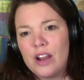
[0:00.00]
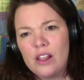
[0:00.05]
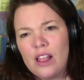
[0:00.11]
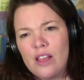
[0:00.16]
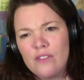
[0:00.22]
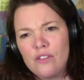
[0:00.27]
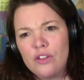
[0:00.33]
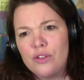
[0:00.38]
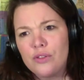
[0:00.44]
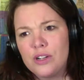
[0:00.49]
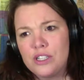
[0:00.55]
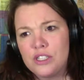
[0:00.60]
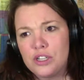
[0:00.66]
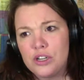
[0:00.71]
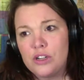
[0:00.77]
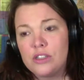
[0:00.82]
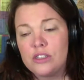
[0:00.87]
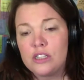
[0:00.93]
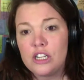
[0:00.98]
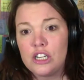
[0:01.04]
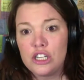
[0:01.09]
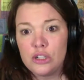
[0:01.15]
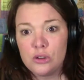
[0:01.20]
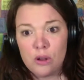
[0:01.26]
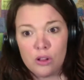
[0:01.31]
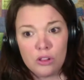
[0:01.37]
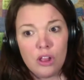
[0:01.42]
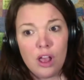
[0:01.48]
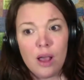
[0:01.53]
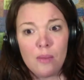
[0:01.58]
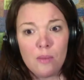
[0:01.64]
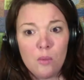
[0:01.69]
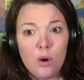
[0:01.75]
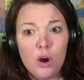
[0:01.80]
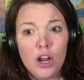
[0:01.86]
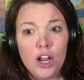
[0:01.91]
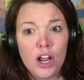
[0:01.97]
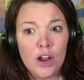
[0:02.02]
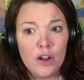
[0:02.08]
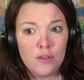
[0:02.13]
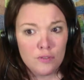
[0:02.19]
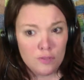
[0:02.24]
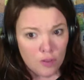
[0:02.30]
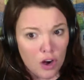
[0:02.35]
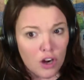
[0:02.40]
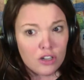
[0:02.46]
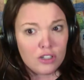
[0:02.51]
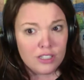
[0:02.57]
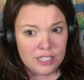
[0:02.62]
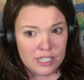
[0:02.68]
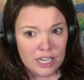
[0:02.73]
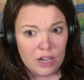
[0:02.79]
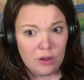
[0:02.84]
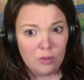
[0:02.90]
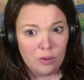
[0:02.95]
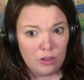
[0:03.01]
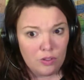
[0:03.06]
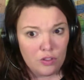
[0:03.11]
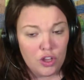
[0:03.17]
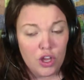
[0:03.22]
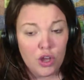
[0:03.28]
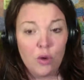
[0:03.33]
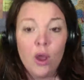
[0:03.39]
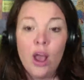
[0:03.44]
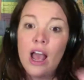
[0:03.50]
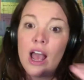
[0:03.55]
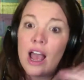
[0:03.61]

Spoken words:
a level 3 student's going to do a lot more conversing with you,